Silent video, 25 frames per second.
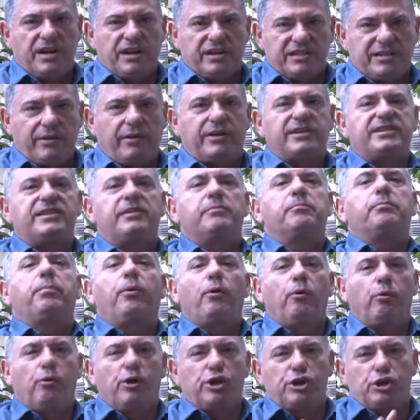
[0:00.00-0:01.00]
So it's
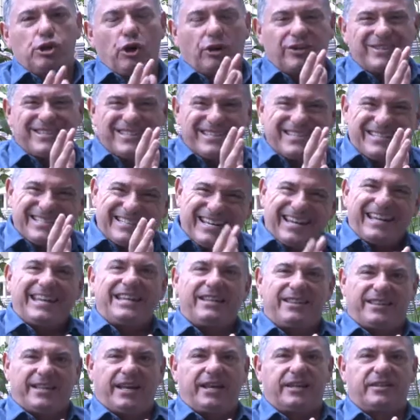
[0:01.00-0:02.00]
important not to
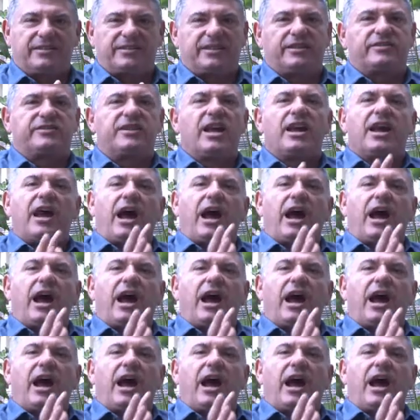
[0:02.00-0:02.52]
see things as